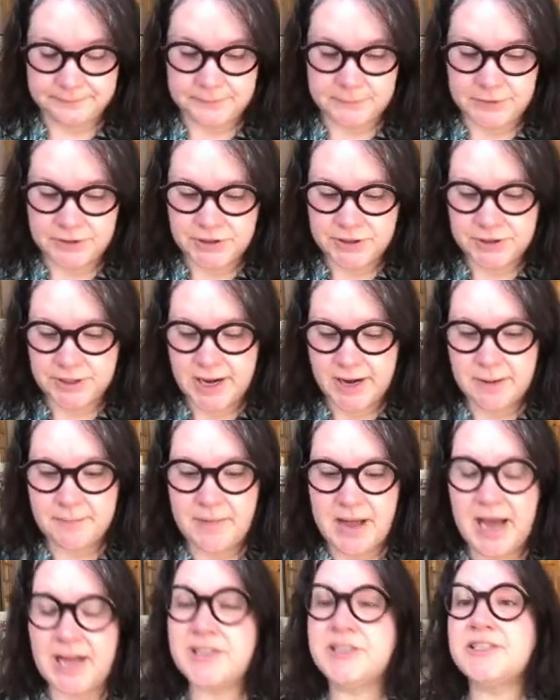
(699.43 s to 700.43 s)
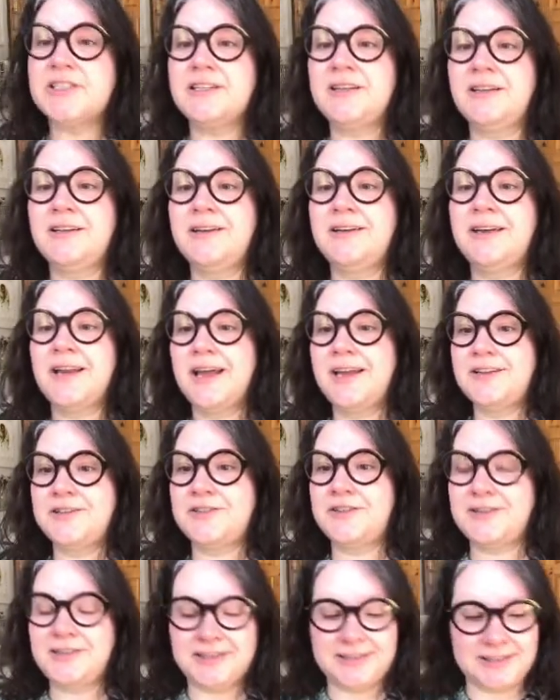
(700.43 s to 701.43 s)
It just kind of matches a little
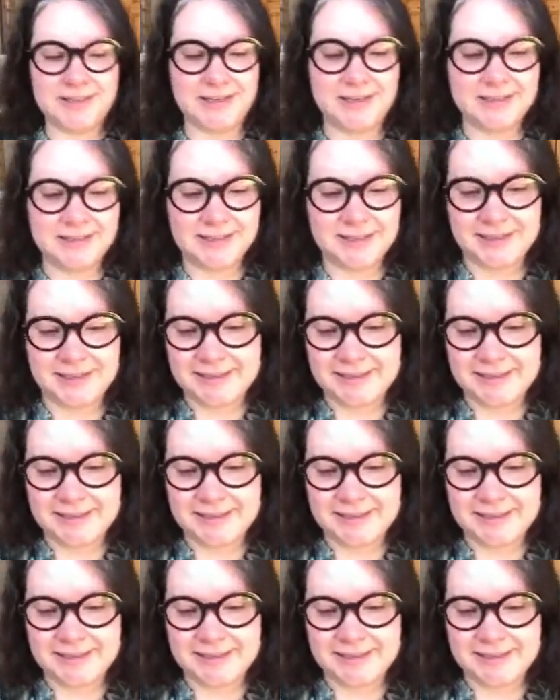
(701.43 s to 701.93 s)
nicer, doesn't it?